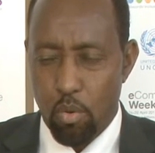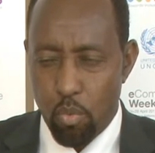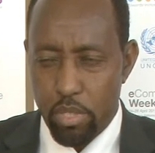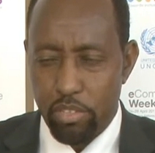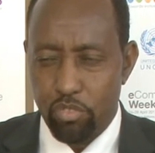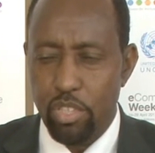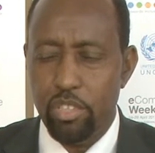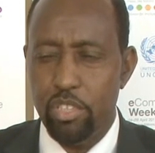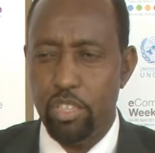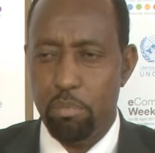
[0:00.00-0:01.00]
with a
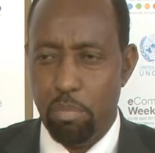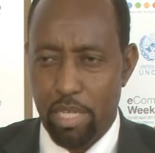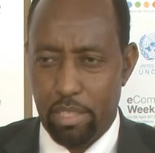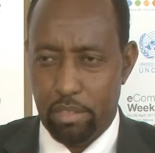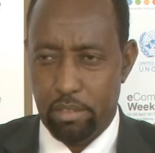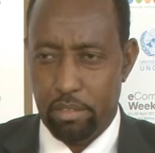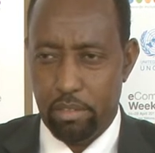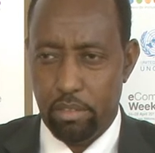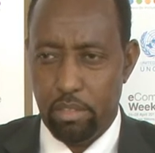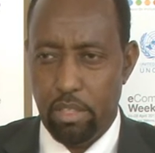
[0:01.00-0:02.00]
strategic plan
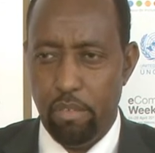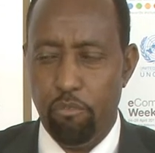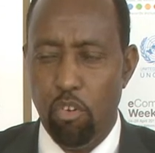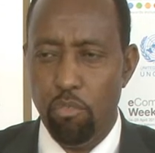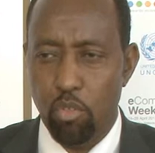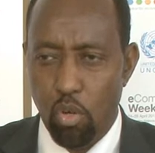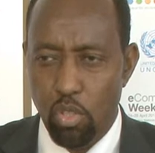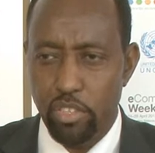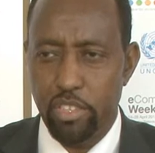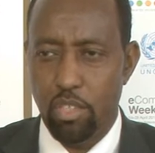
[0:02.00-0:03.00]
involving all
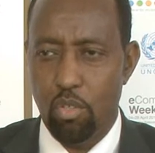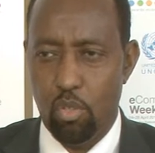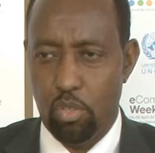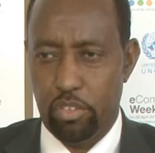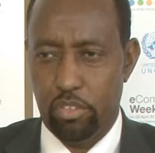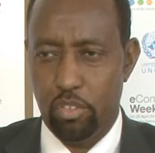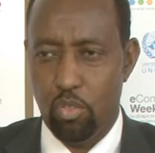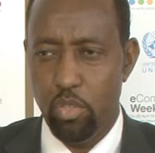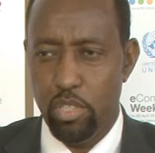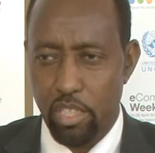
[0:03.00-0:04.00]
stakeholders,
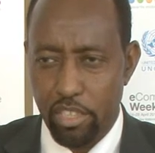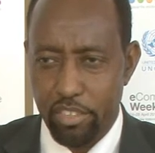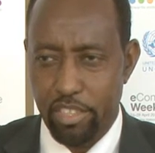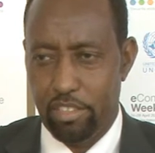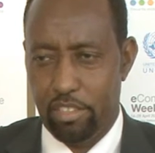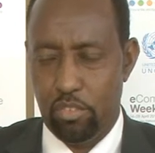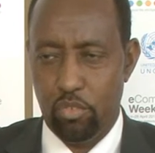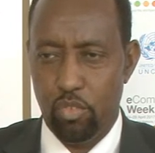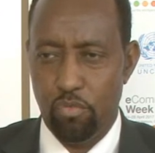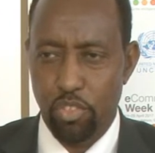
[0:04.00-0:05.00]
including UNCTAD,
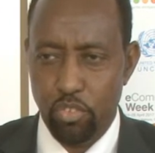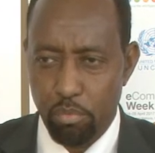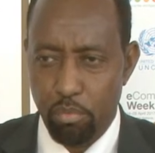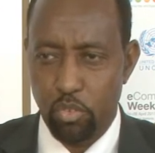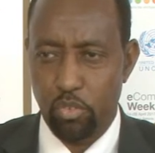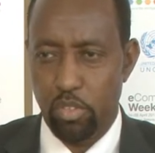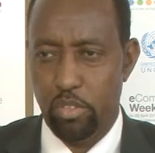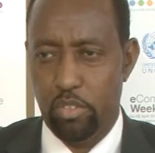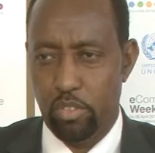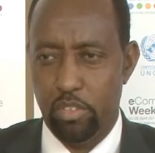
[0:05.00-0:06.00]
Universal Postal
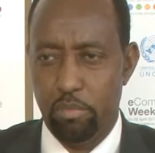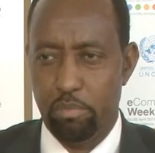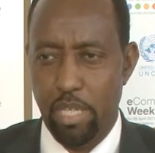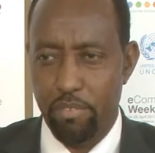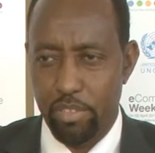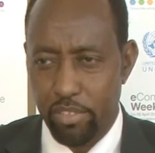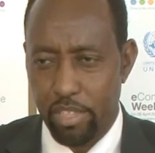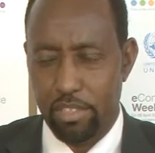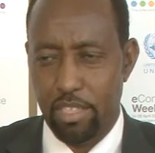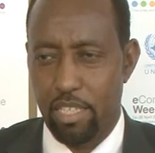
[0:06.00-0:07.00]
Union, the private
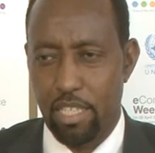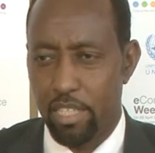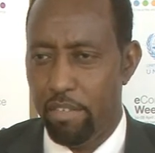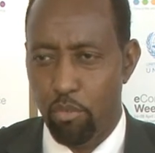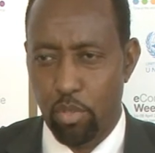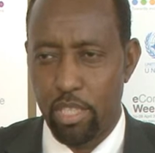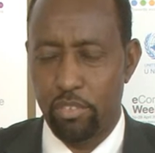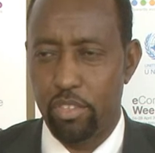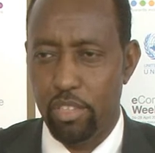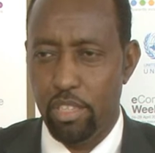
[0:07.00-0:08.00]
sector, and everyone
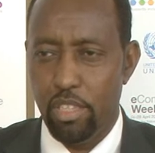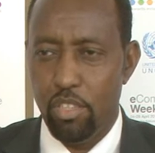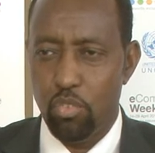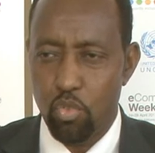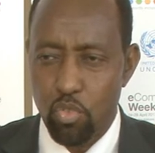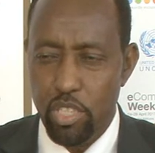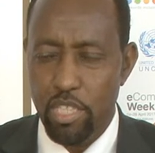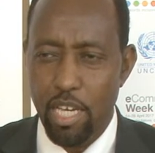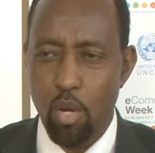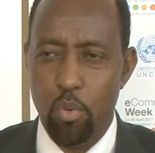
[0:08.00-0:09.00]
else, to see
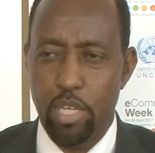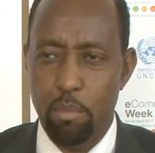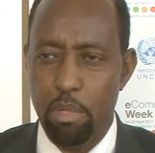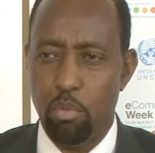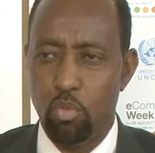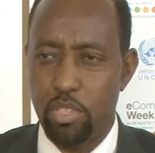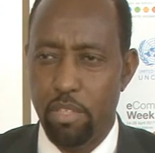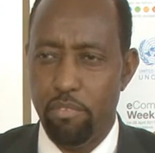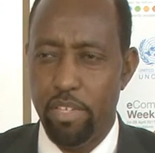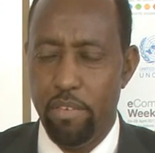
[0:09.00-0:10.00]
how we can be able to
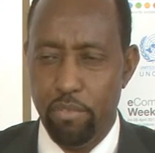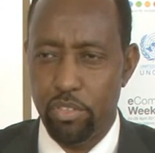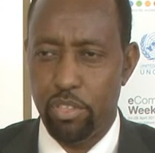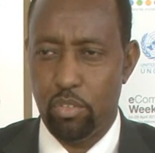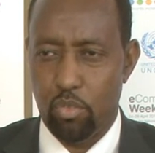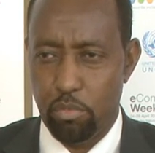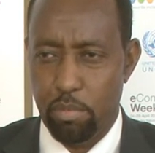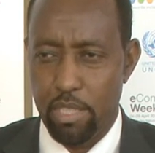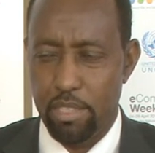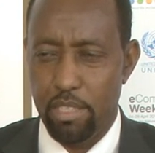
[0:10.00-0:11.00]
serve every citizen on this
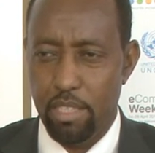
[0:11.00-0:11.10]
planet.